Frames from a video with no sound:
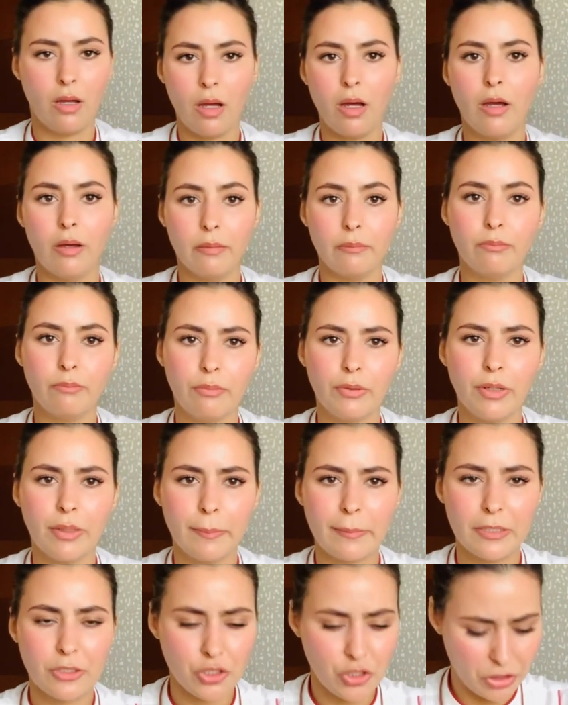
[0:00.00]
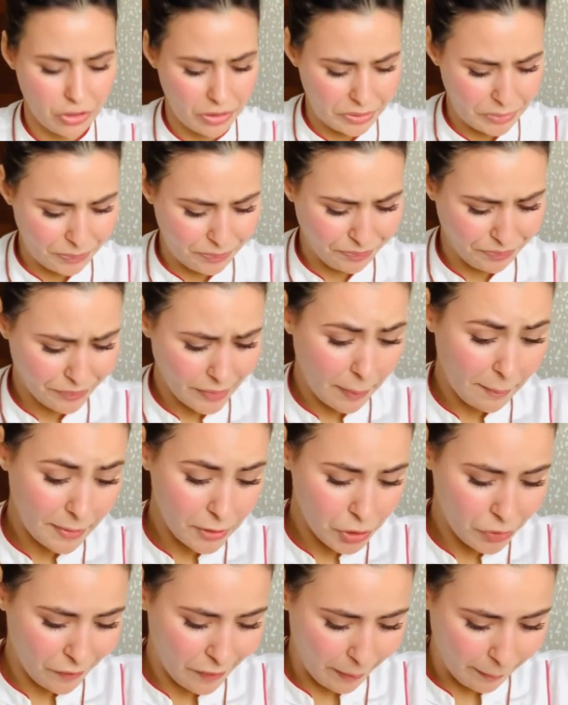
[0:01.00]
pretty much a
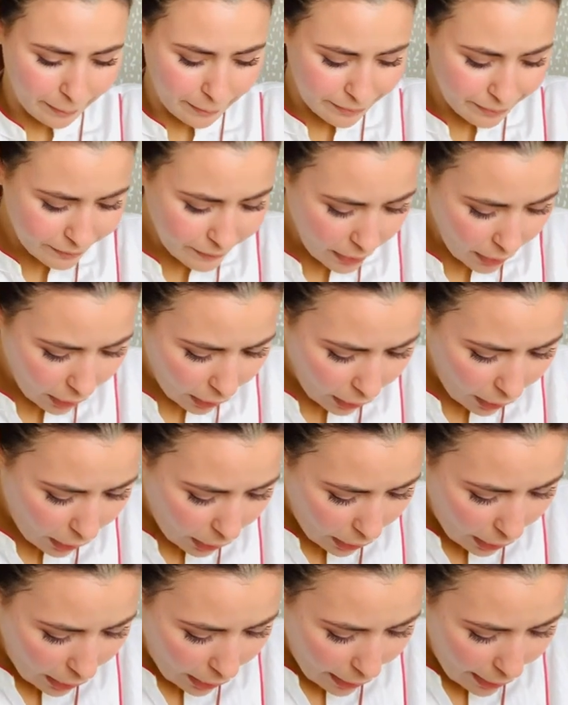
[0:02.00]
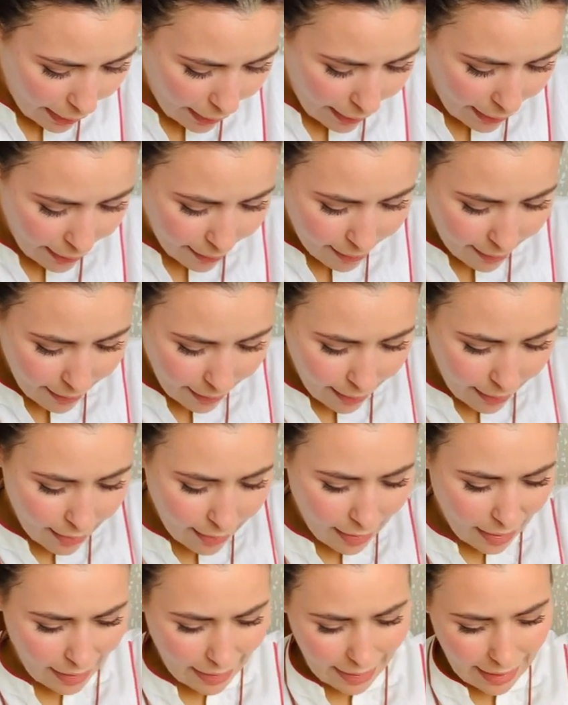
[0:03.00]
bunch of them. And
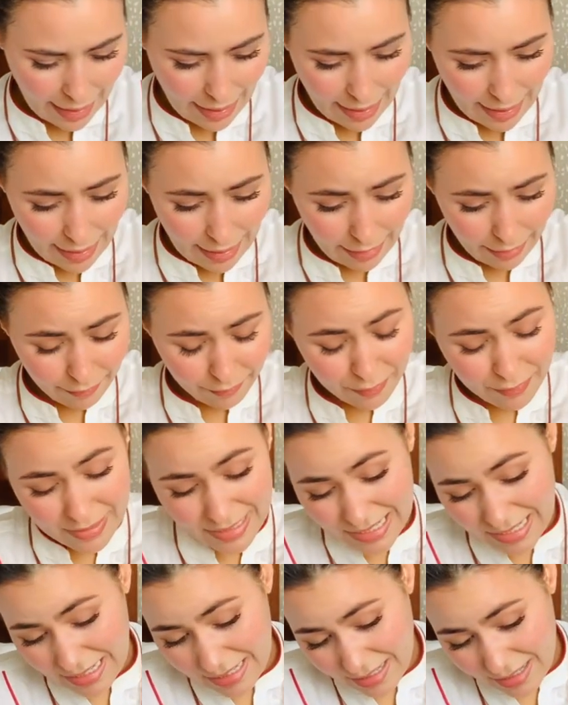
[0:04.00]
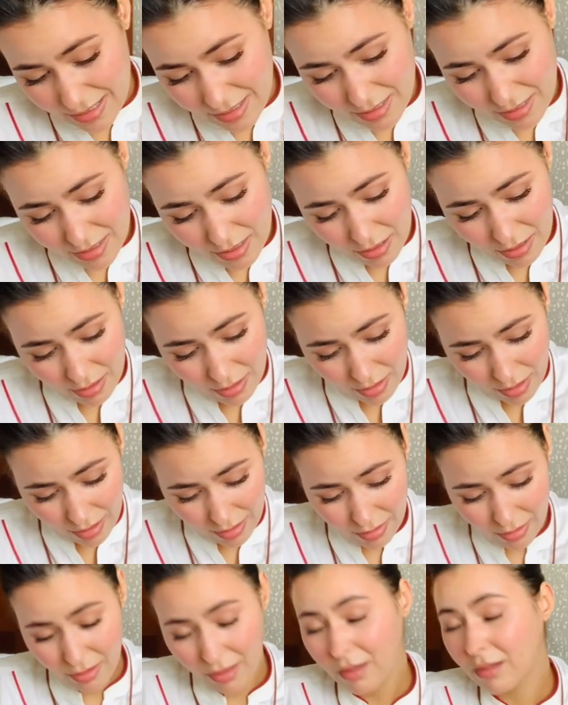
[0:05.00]
then I have teas.
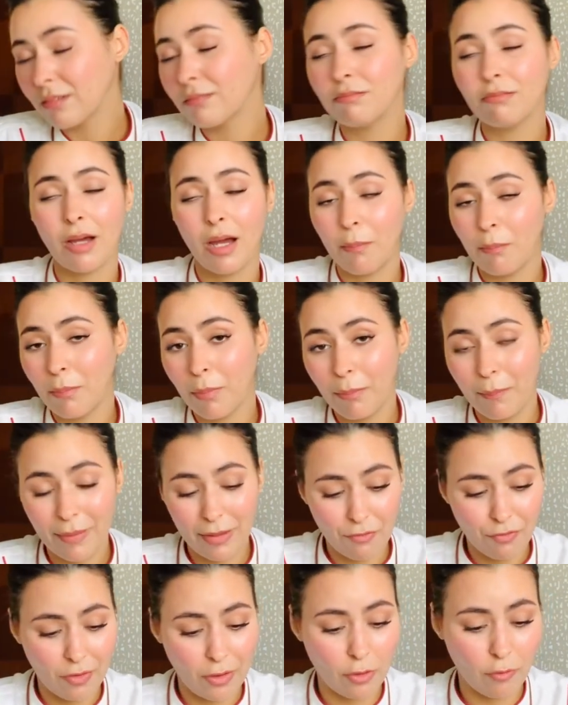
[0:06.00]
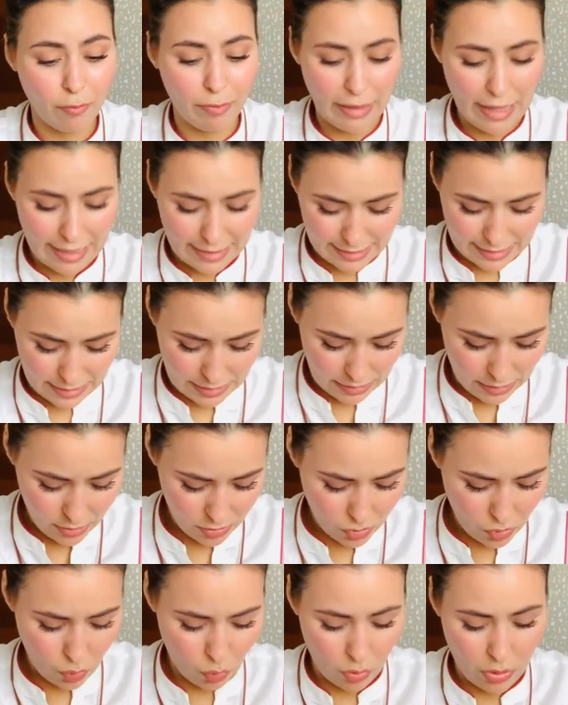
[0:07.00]
I'm a big fan of black
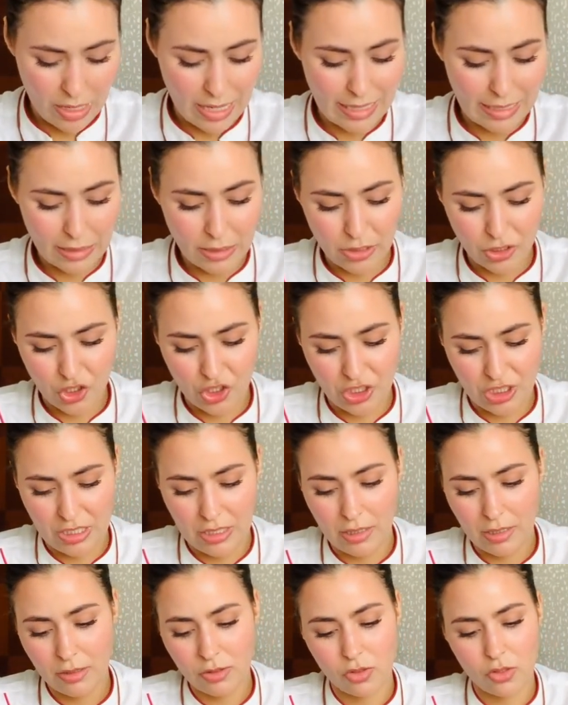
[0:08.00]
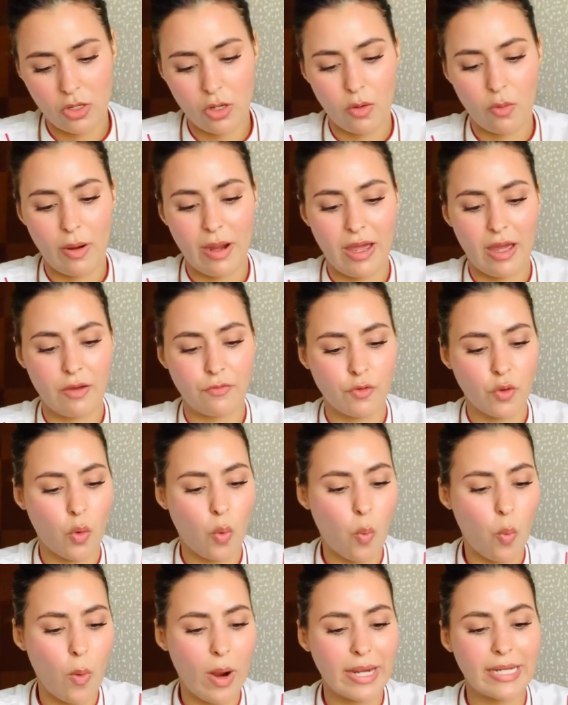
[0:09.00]
tea or English tea, so I have
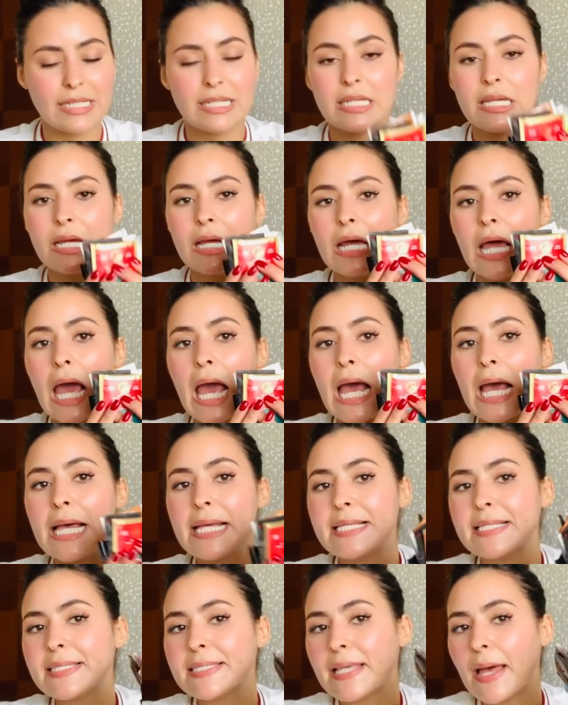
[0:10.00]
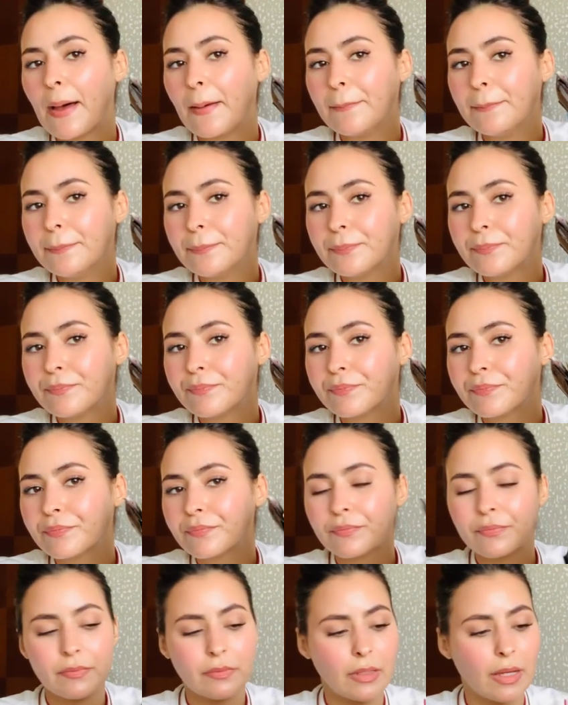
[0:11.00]
quite some.
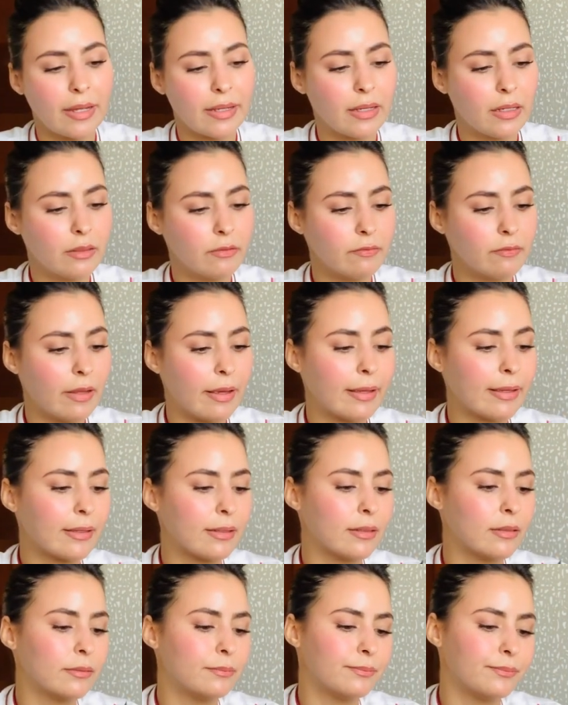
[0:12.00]
I kind of like,